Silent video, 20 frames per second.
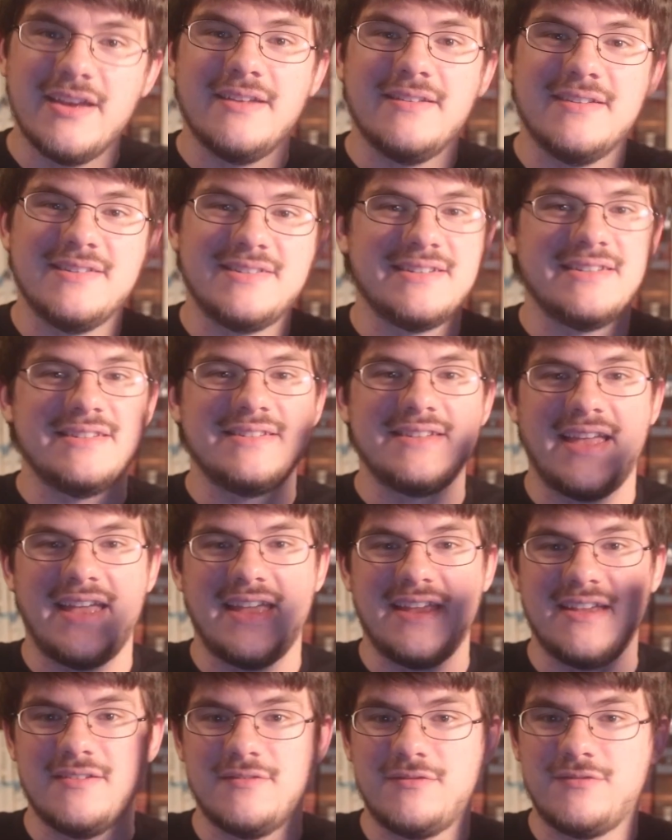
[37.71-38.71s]
This is
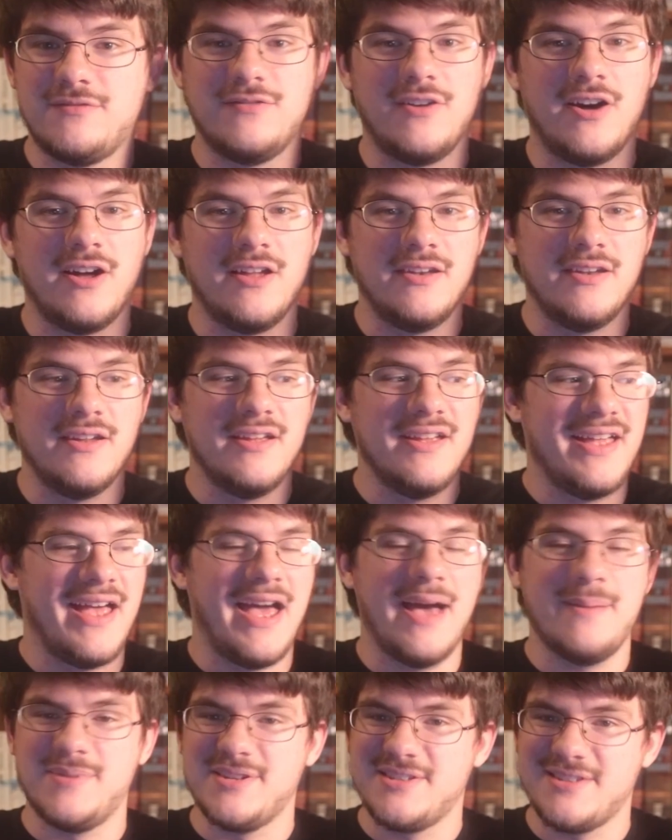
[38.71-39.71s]
a fun,
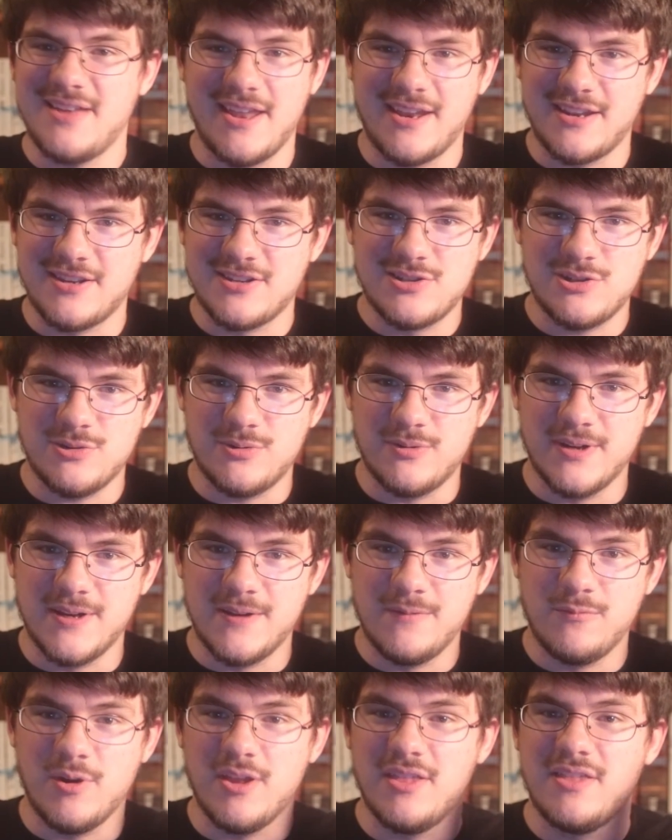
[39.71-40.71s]
episodic
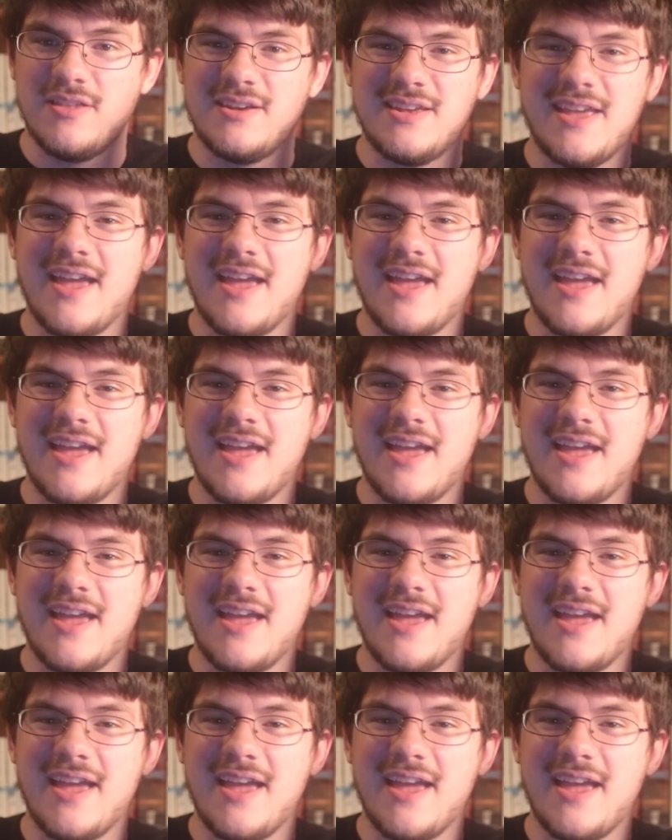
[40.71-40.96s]
story with